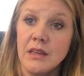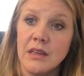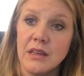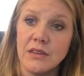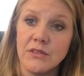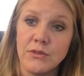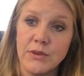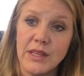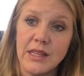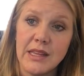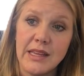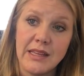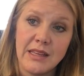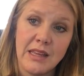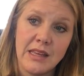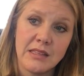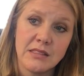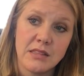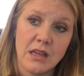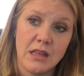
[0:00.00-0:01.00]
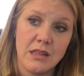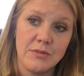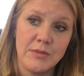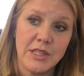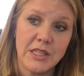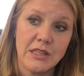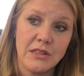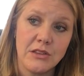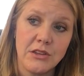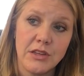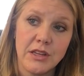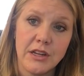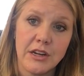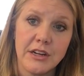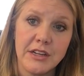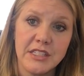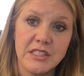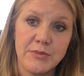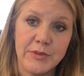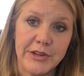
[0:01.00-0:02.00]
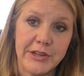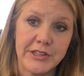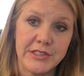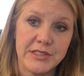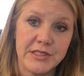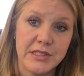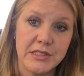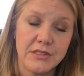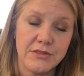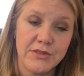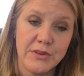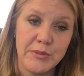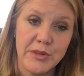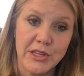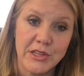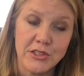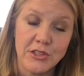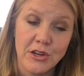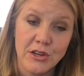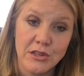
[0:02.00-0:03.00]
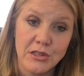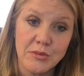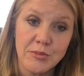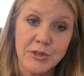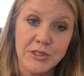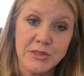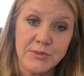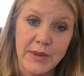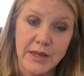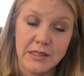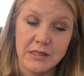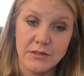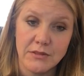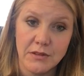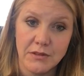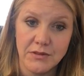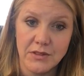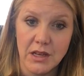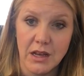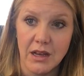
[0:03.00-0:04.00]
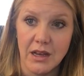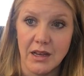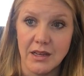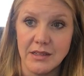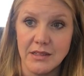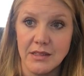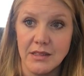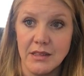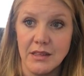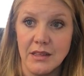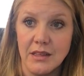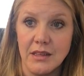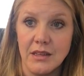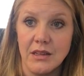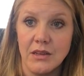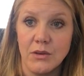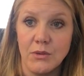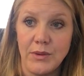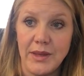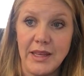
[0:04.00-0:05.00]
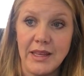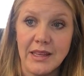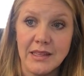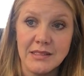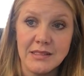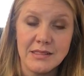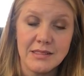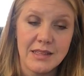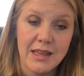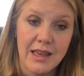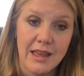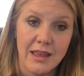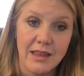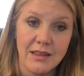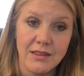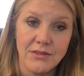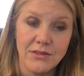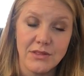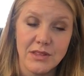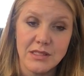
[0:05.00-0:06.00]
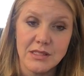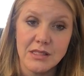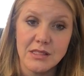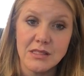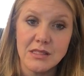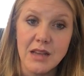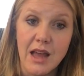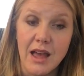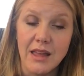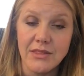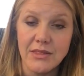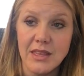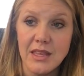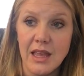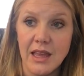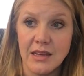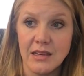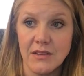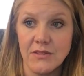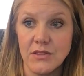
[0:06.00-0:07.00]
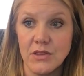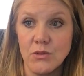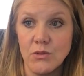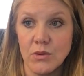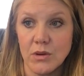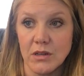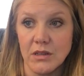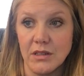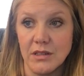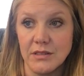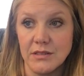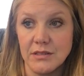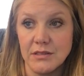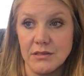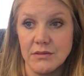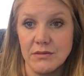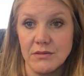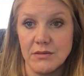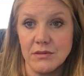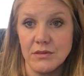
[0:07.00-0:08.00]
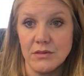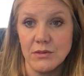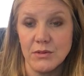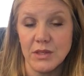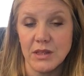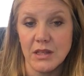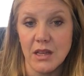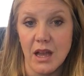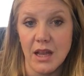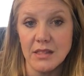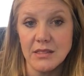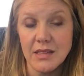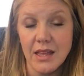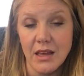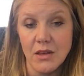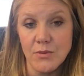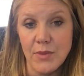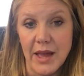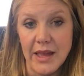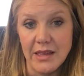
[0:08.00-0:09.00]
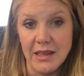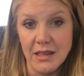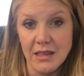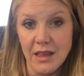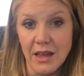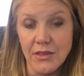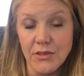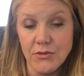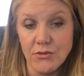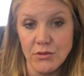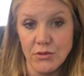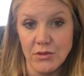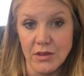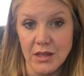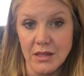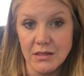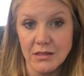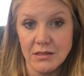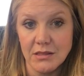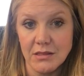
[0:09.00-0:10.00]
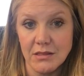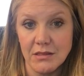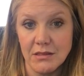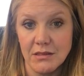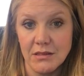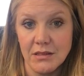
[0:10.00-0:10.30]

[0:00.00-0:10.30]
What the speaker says: If we, like King Solomon, can look at our experiences from the eternal perspective of God, we can say, this is not the end of the world. With God's help, I can get through this.